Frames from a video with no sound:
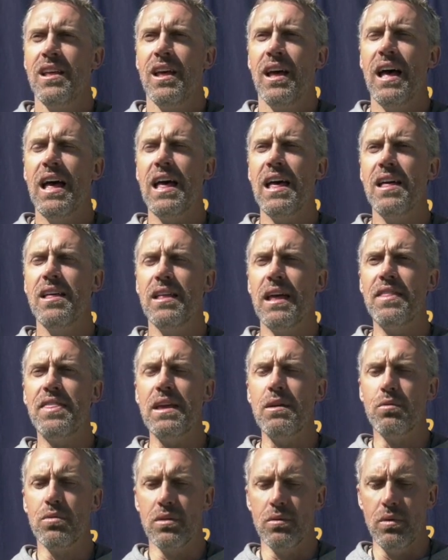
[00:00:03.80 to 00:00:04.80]
I
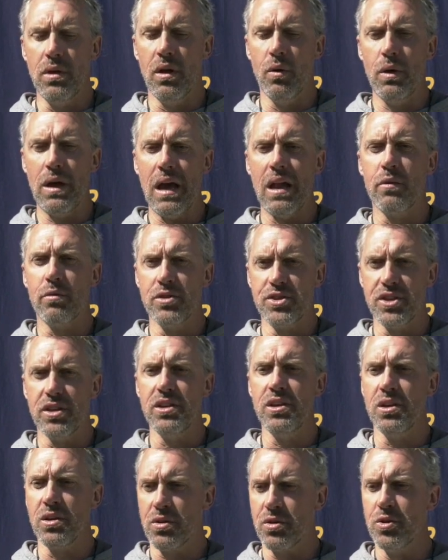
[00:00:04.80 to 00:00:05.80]
think, you know, we had a
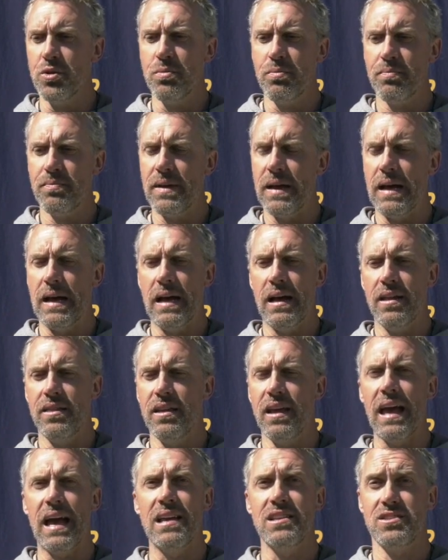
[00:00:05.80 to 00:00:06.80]
resilient group.
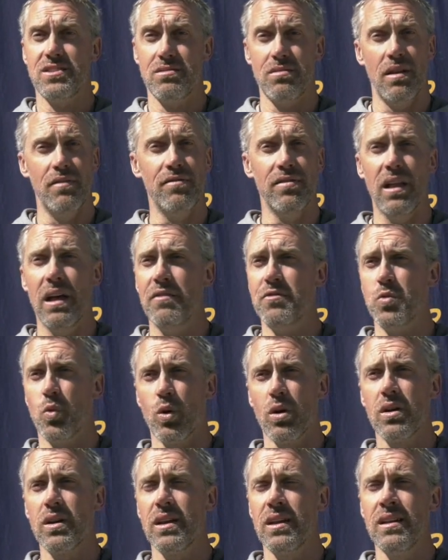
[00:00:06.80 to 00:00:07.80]
The guys have loved
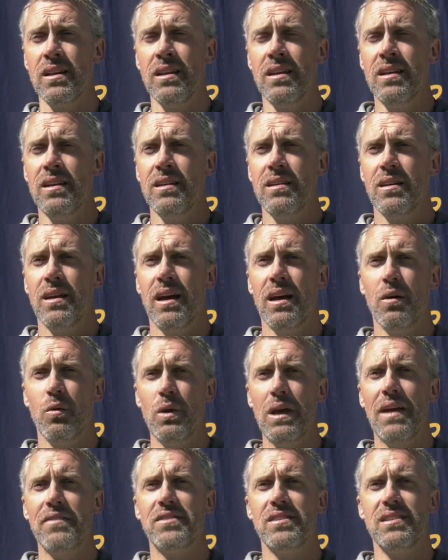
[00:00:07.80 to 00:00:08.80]
working.
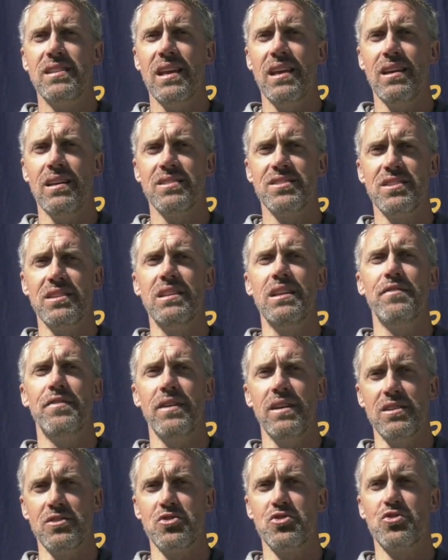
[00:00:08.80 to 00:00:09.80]
We have to take
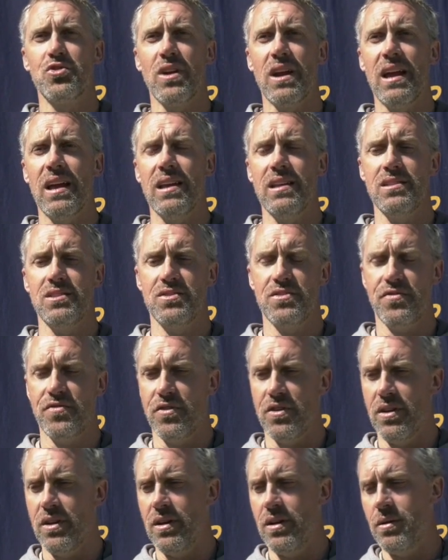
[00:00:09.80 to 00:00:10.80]
significant strides
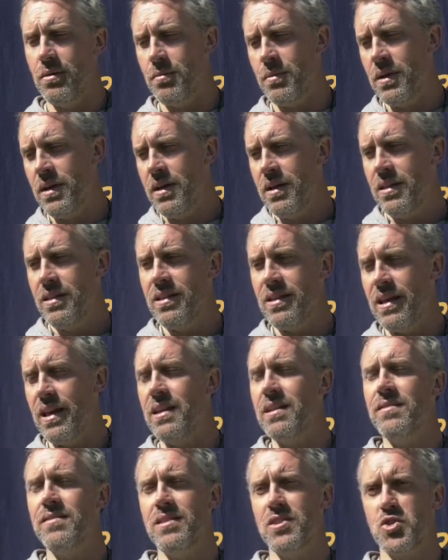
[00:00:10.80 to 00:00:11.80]
from the
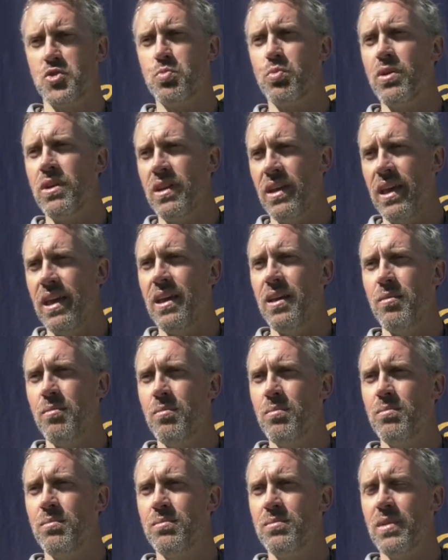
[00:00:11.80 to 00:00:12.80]
end of this spring
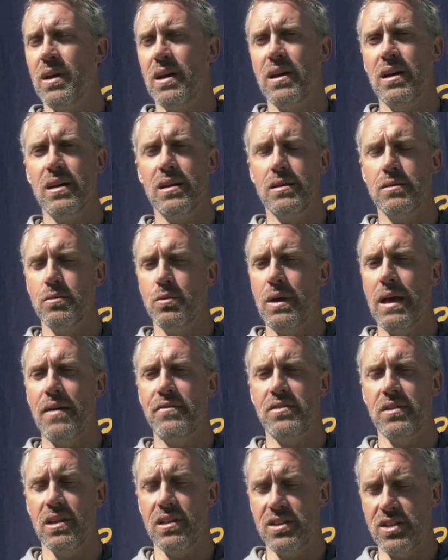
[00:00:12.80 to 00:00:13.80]
game. We
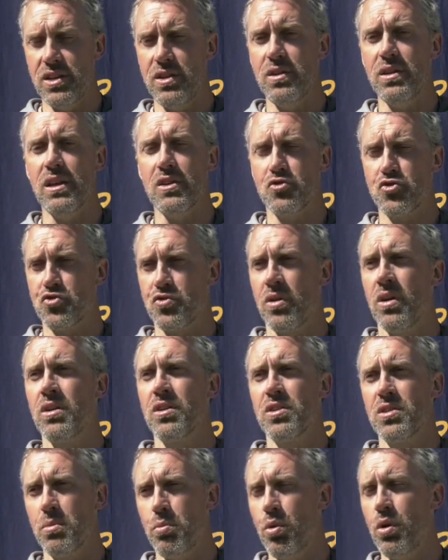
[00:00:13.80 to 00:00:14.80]
have to continue to get
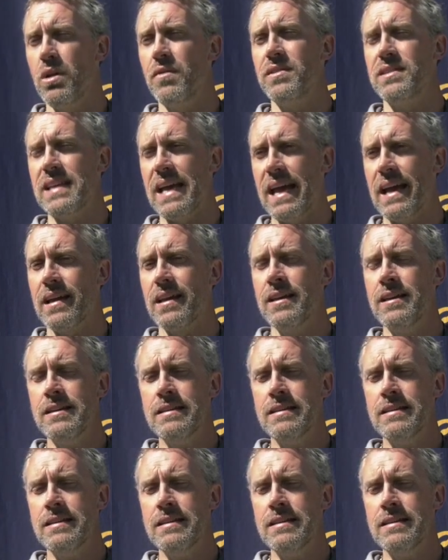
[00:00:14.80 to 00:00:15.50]
stronger at the point of attack.